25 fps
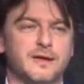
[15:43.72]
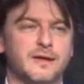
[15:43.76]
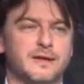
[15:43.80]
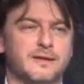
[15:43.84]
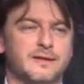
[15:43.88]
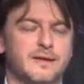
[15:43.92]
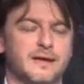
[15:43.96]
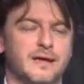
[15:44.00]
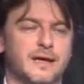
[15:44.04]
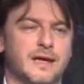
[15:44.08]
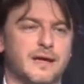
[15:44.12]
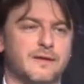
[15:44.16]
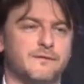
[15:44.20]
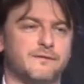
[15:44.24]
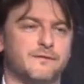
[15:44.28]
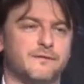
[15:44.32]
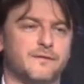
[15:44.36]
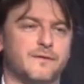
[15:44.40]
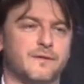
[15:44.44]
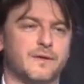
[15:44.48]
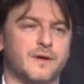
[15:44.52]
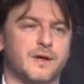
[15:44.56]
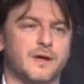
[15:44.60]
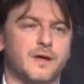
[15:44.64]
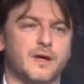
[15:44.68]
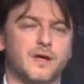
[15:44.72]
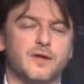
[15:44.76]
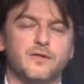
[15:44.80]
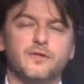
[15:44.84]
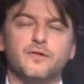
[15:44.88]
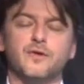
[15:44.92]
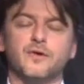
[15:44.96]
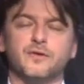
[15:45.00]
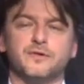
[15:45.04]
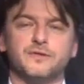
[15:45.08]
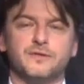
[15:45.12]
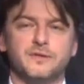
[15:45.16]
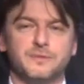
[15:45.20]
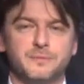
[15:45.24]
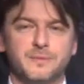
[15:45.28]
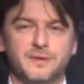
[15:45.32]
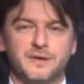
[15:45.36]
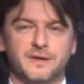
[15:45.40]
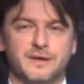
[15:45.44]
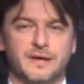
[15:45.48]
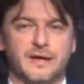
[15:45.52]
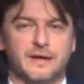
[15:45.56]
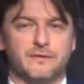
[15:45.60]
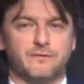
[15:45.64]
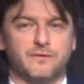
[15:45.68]
they have not the
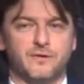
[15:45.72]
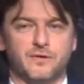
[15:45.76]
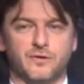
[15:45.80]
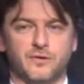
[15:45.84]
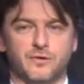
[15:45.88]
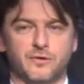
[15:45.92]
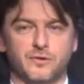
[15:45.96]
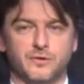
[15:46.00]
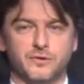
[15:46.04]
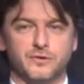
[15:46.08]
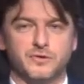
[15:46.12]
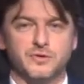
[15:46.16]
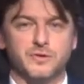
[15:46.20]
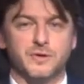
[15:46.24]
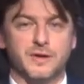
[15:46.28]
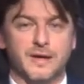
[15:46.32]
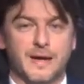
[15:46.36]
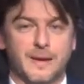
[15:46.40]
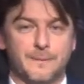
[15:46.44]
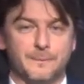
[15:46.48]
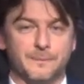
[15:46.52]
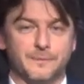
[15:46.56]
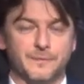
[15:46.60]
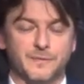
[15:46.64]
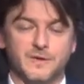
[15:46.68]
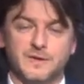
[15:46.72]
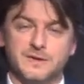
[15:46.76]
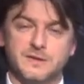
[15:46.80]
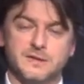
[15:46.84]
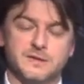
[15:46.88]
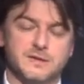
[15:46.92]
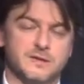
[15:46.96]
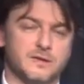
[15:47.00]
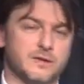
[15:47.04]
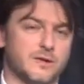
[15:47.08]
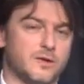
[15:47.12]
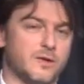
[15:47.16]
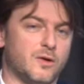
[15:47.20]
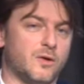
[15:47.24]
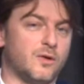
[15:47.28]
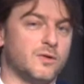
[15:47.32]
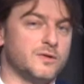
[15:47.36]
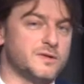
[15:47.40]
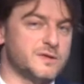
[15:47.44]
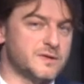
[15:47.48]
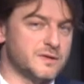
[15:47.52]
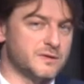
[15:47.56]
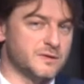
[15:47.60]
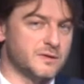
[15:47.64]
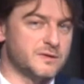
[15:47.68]
behavior to come. This is
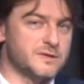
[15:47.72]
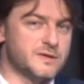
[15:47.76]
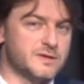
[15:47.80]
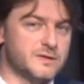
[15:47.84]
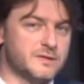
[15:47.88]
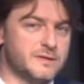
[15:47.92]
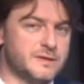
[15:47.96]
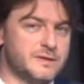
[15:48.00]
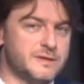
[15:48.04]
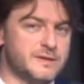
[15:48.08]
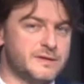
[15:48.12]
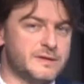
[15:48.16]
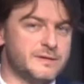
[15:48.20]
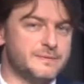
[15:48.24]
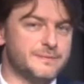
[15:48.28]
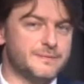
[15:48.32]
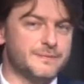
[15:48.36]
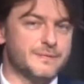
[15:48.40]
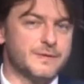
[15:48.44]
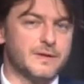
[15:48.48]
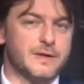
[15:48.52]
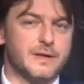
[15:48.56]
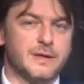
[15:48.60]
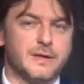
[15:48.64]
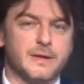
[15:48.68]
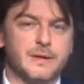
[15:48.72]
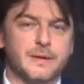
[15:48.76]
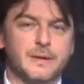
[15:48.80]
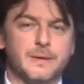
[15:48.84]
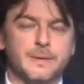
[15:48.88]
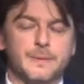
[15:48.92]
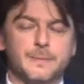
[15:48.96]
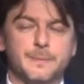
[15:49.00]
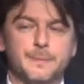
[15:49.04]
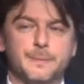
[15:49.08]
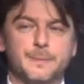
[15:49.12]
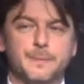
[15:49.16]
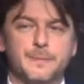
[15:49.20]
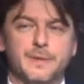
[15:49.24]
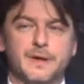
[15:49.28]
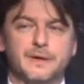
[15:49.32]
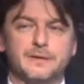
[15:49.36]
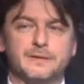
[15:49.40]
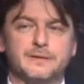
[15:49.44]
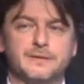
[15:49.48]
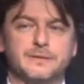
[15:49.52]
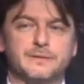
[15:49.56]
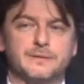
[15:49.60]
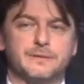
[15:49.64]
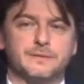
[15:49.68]
also not so easy,
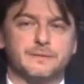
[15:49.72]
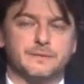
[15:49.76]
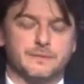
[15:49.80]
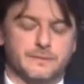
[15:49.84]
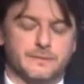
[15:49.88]
but